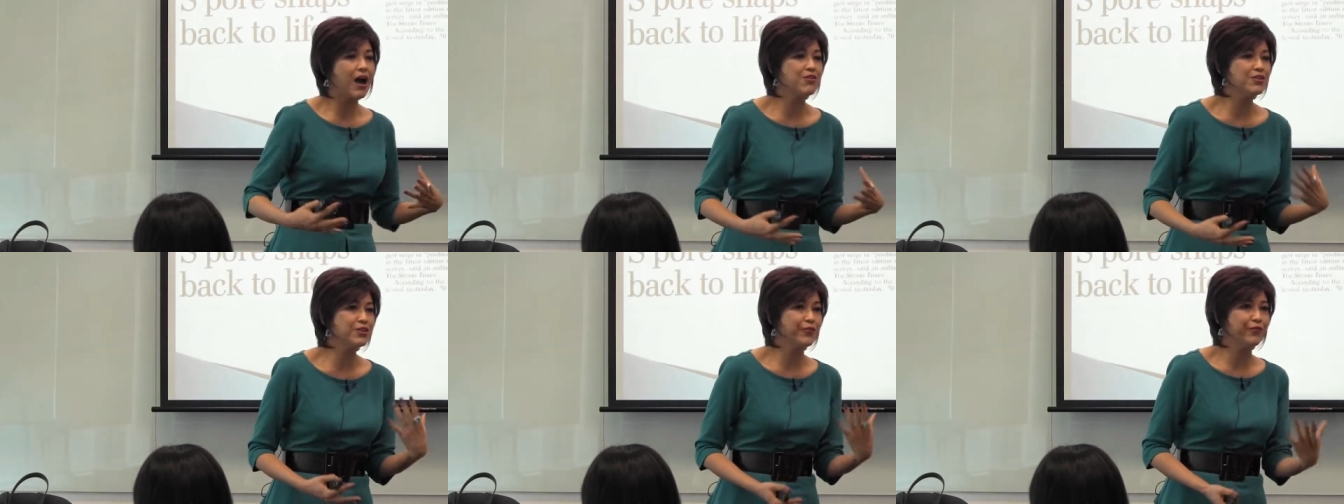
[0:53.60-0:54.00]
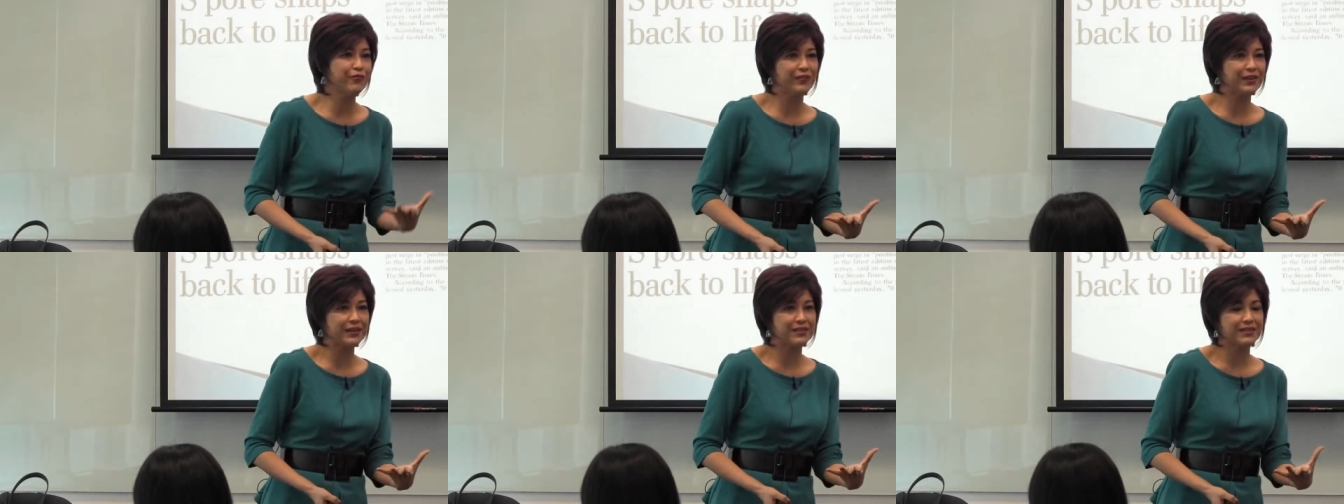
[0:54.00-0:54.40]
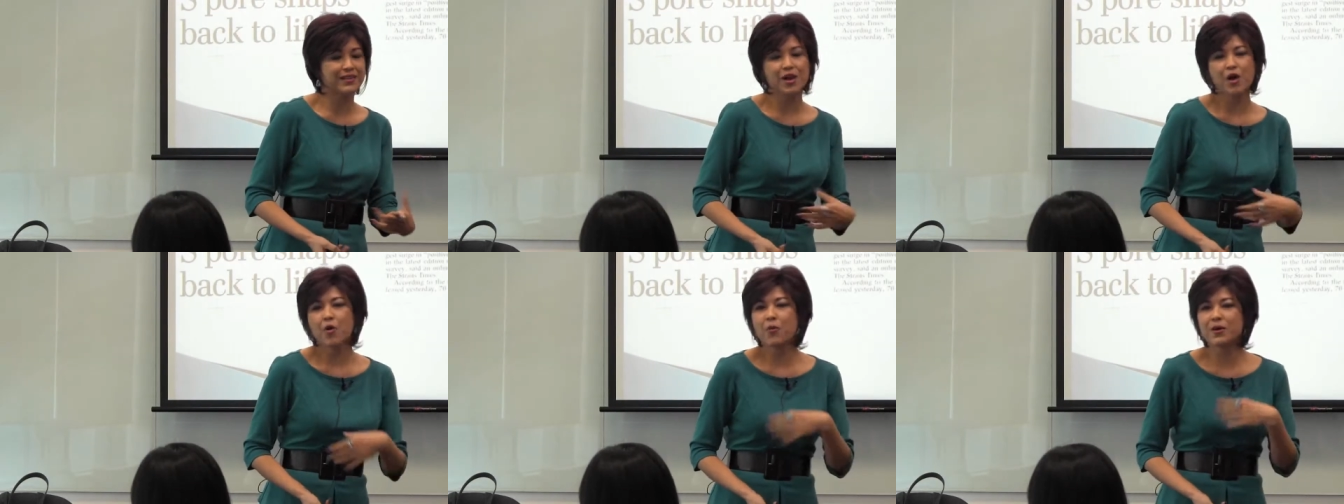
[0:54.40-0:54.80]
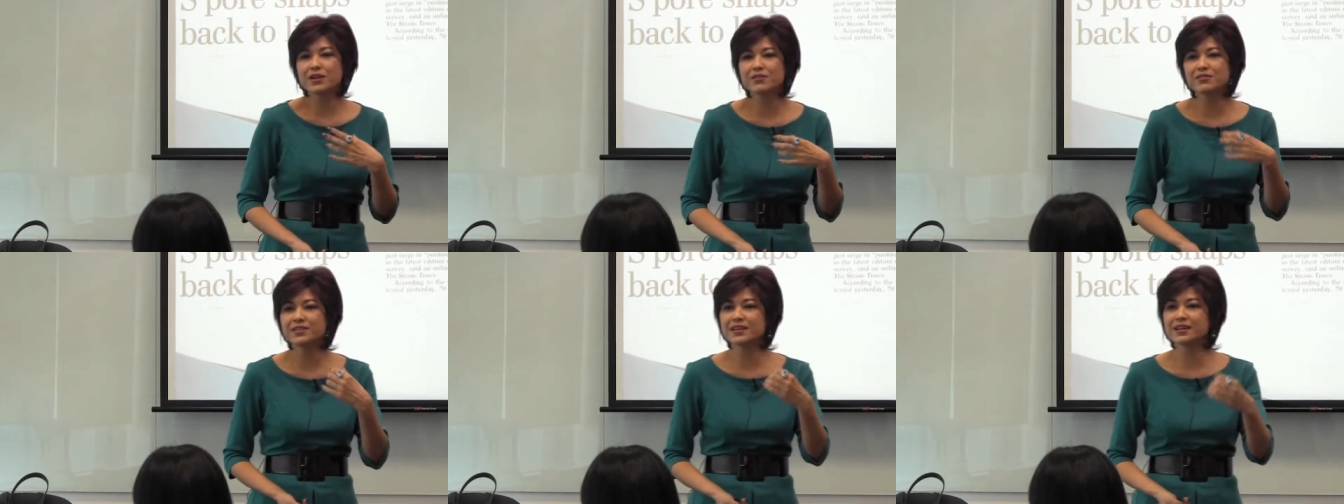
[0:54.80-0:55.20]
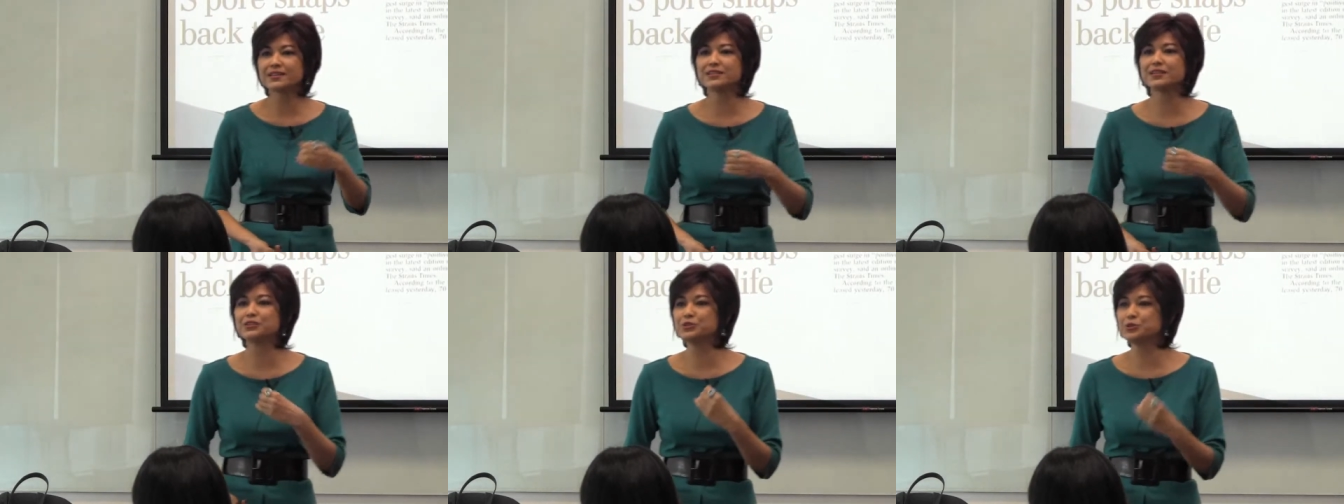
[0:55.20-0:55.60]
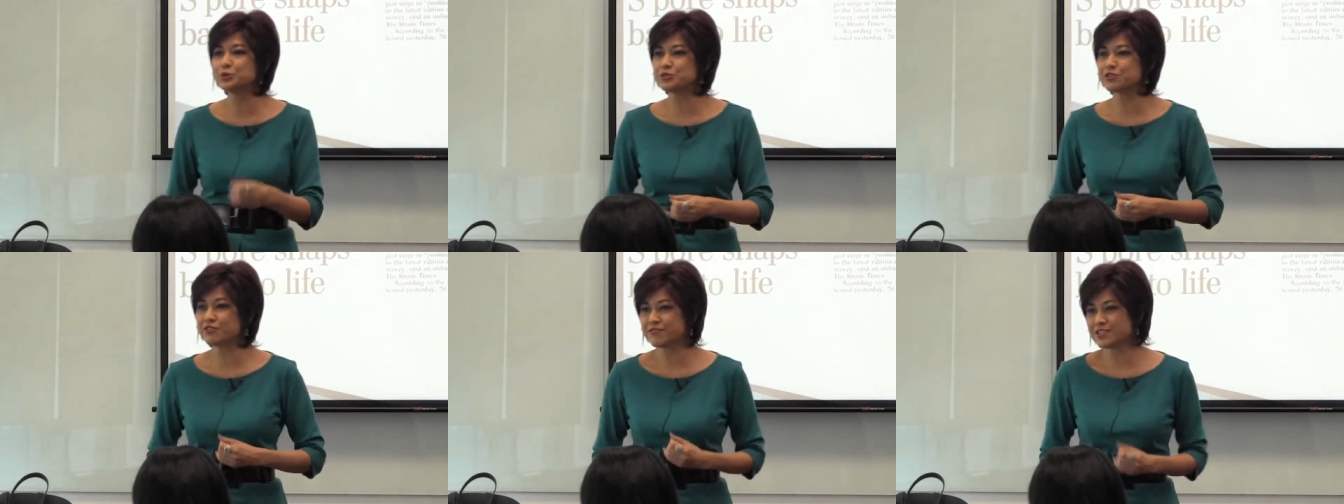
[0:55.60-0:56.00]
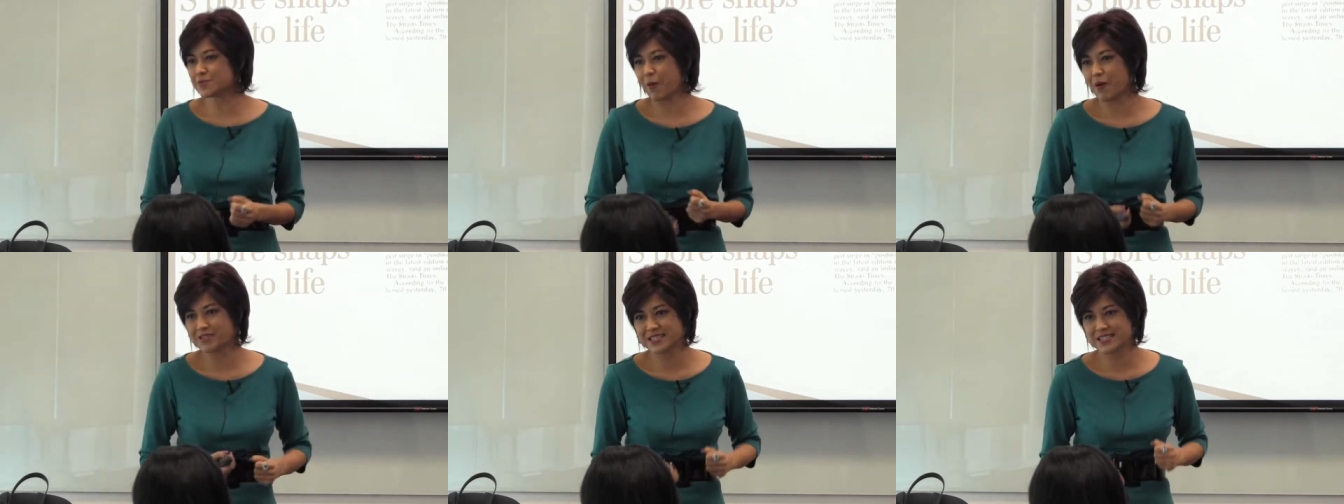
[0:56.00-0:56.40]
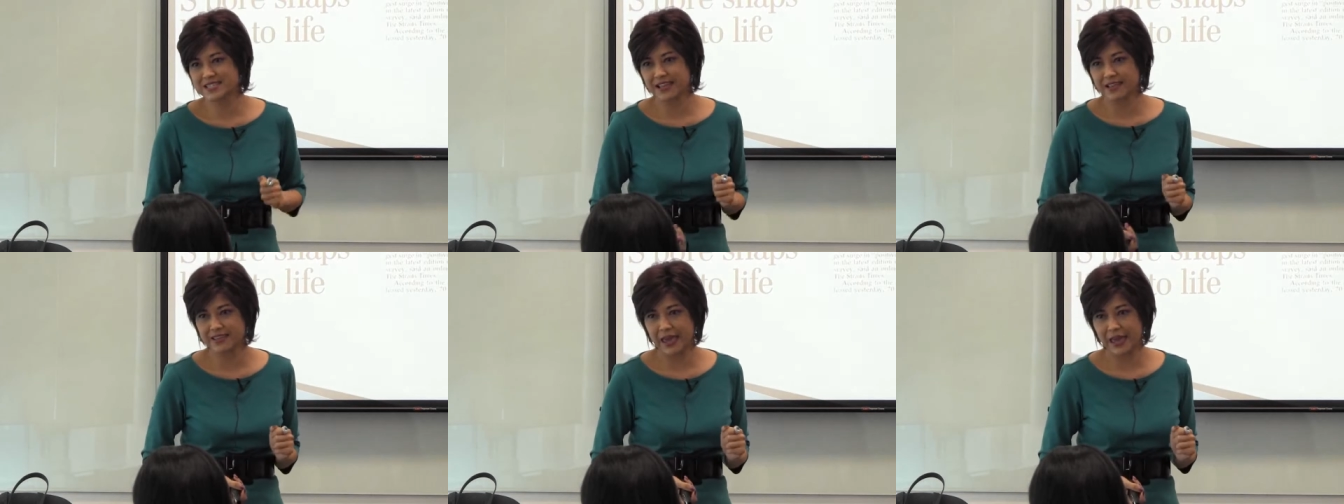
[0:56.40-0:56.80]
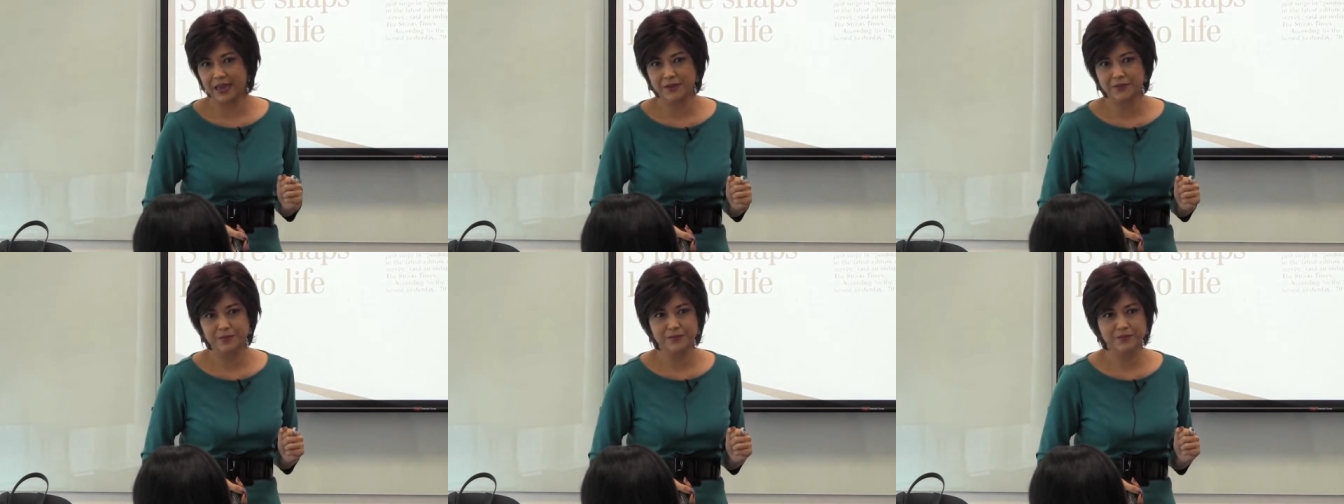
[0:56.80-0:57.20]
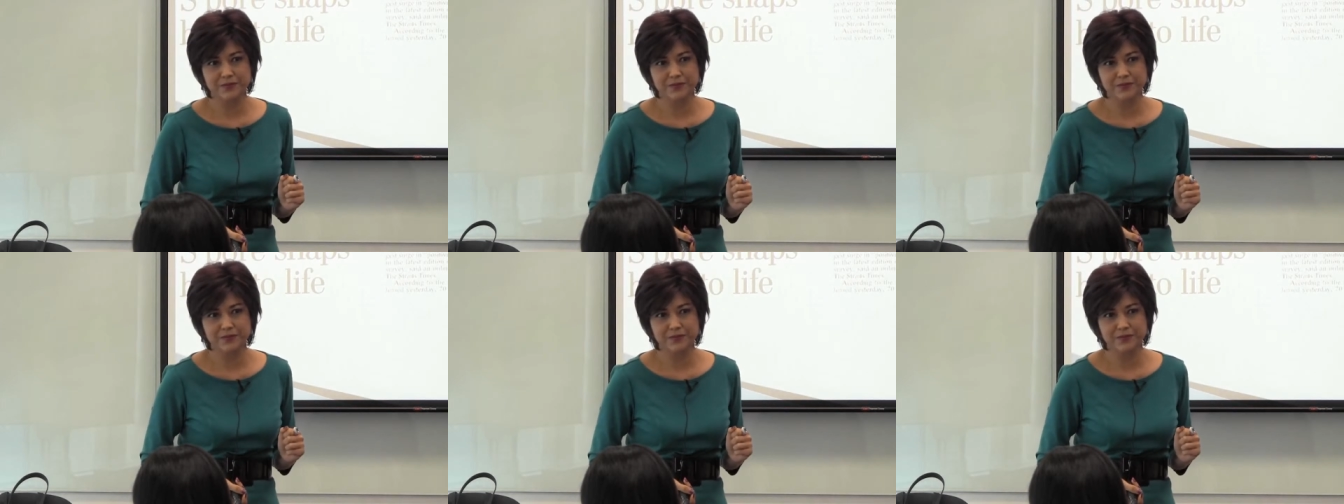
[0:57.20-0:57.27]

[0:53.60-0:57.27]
how do you feel? What do you think are the usual responses I get?